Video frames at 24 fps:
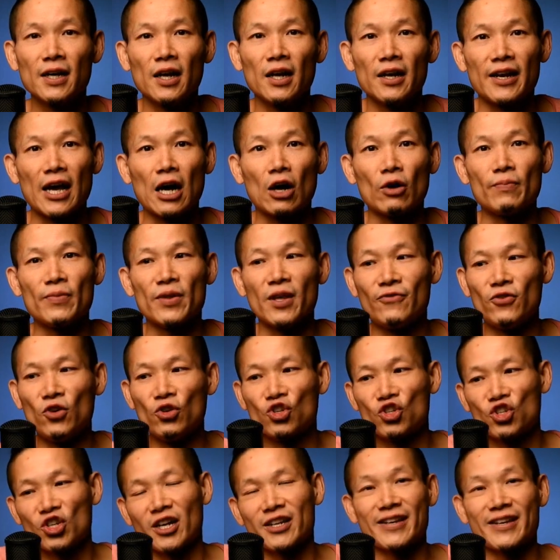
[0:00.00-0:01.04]
Now, if you
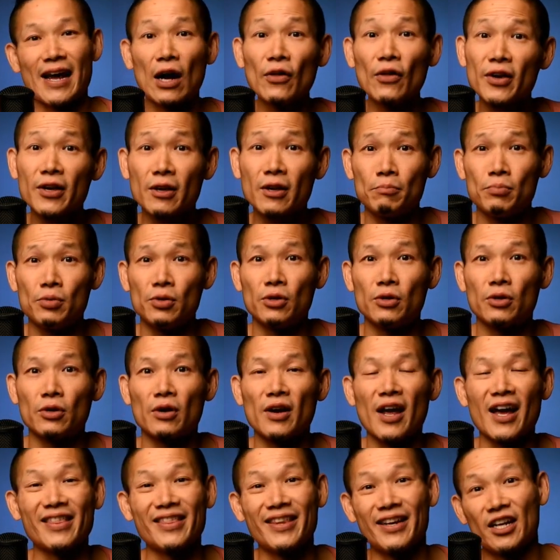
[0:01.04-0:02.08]
shut down the computer
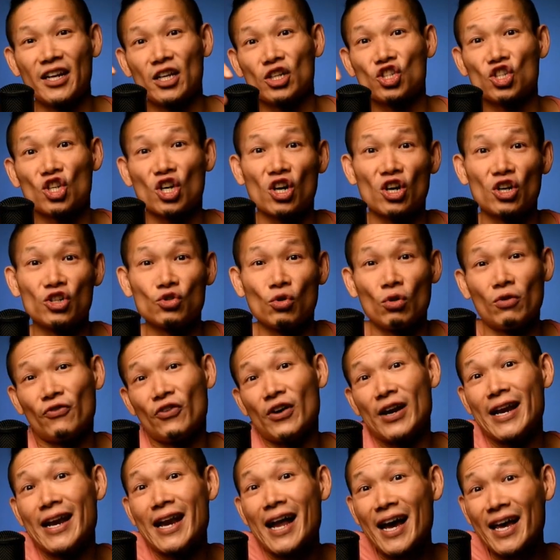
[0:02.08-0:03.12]
and let it charge
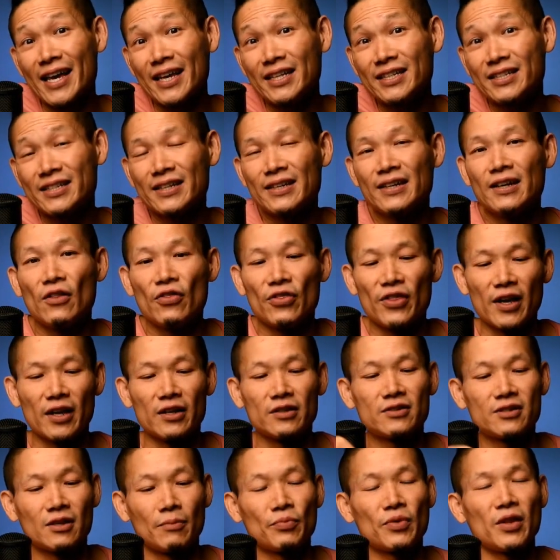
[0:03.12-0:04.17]
overnight,
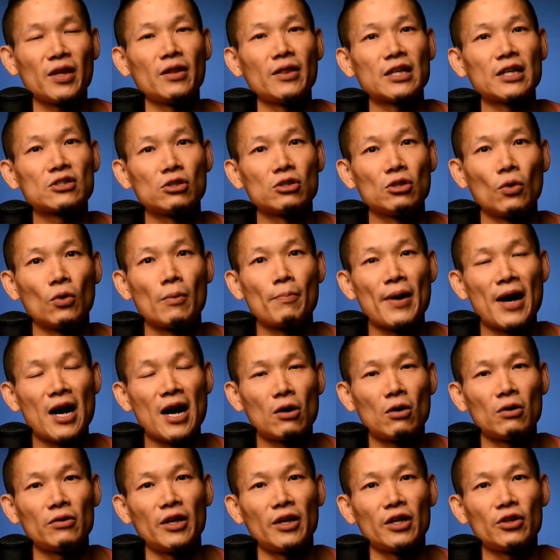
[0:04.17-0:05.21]
then something that's lower
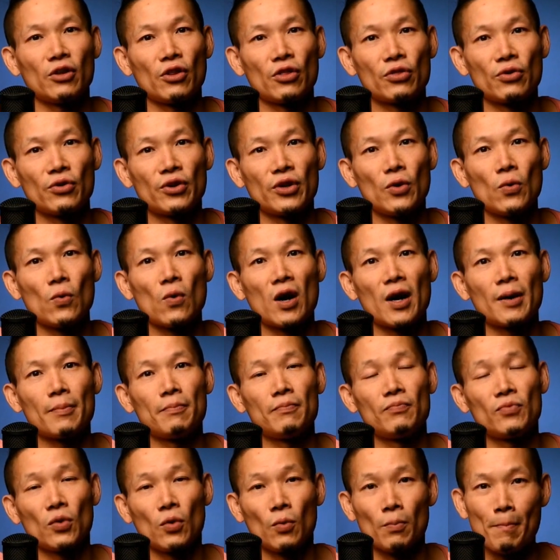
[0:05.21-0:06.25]
powered, like the 30 watt,
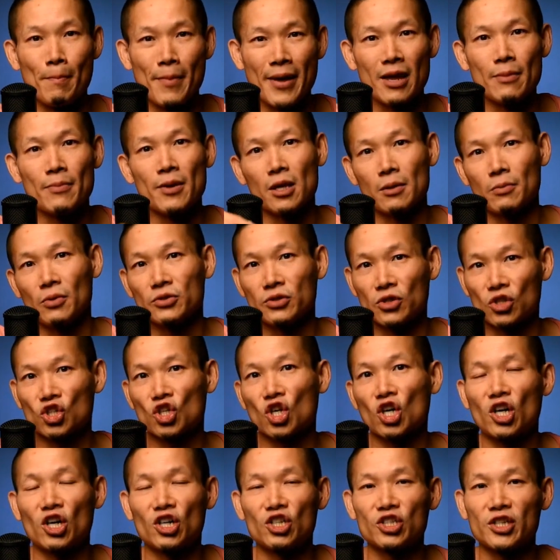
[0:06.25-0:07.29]
may be able to
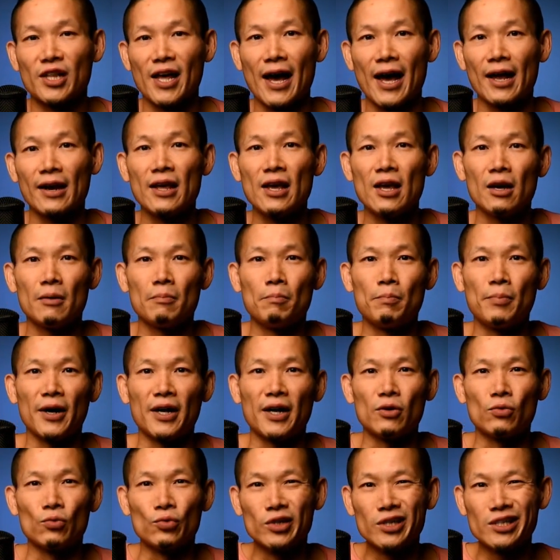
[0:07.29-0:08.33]
charge that.
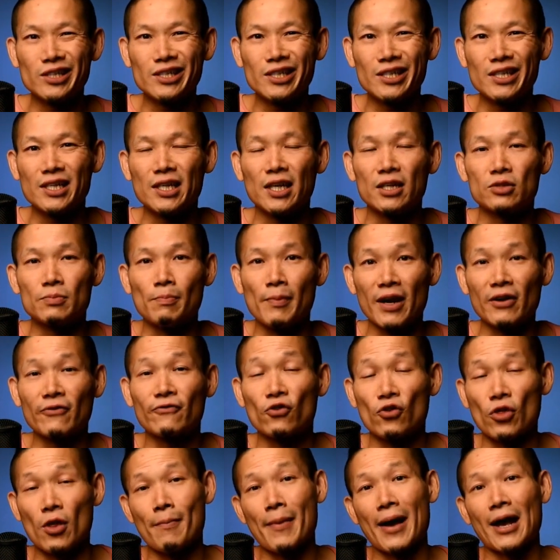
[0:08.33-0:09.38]
But really, it's meant
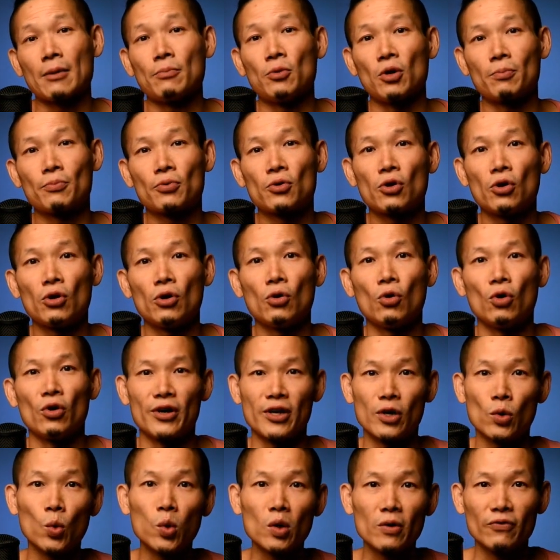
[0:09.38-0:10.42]
for the MacBook Pro or
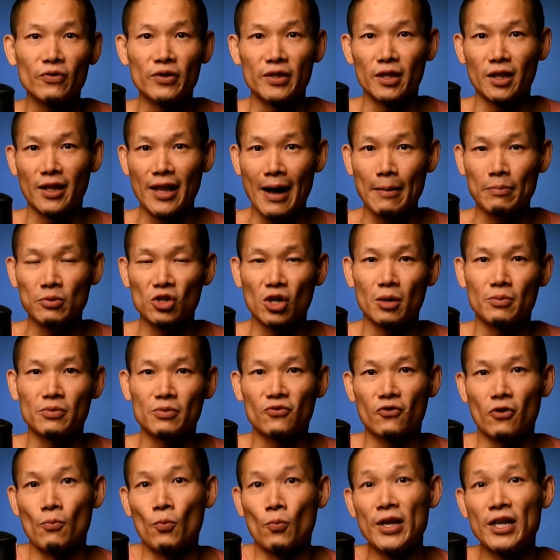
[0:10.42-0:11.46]
equivalent laptops
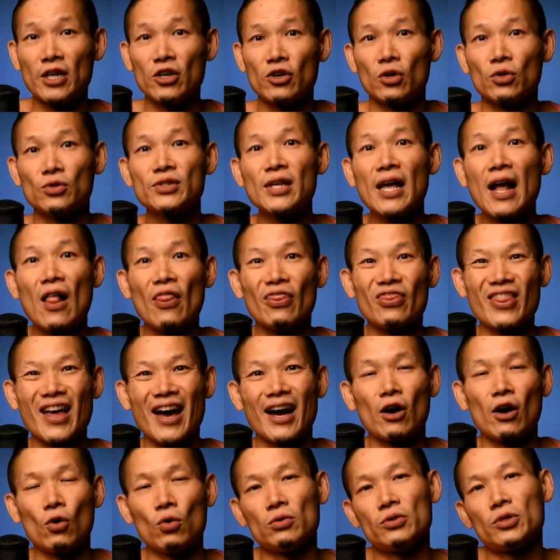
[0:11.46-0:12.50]
from Windows
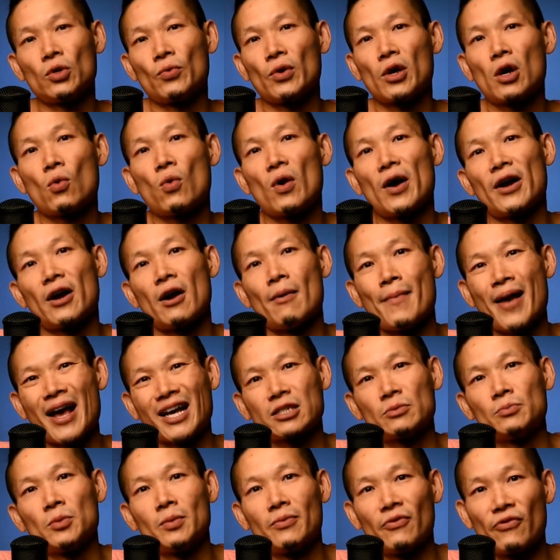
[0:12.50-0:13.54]
that only require a
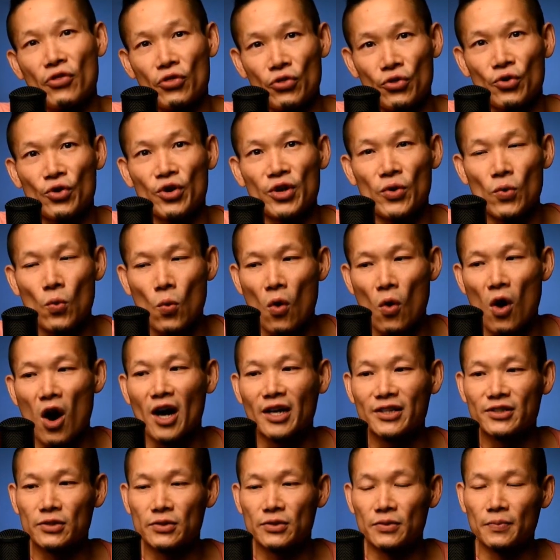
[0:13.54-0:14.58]
maximum of 30
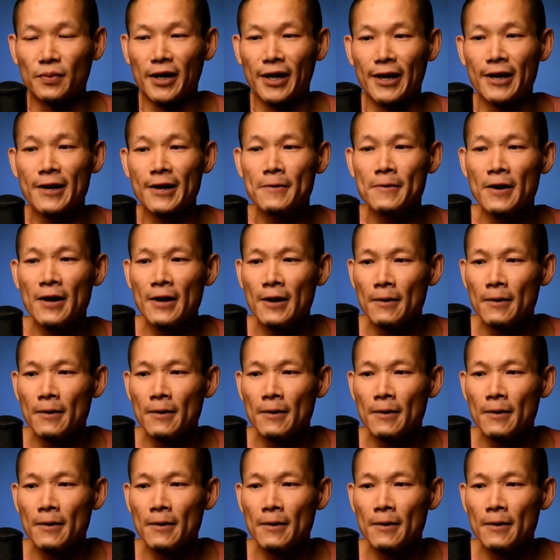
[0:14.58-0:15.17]
watts, okay?